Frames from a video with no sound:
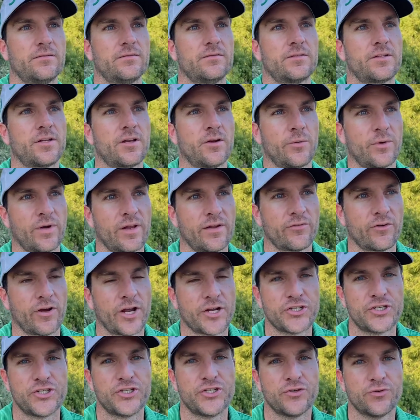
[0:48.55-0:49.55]
you know, whatever I
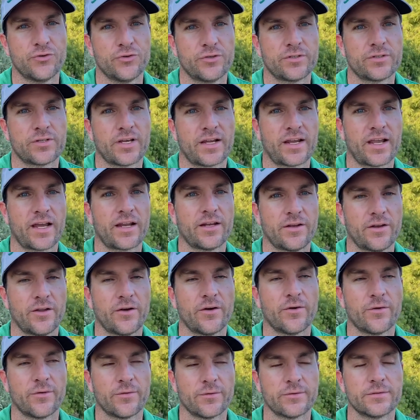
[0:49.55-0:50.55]
shoot, I
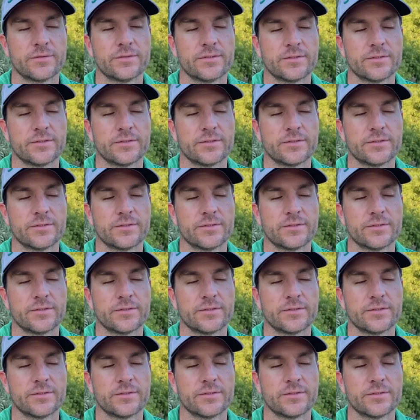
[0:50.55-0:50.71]
know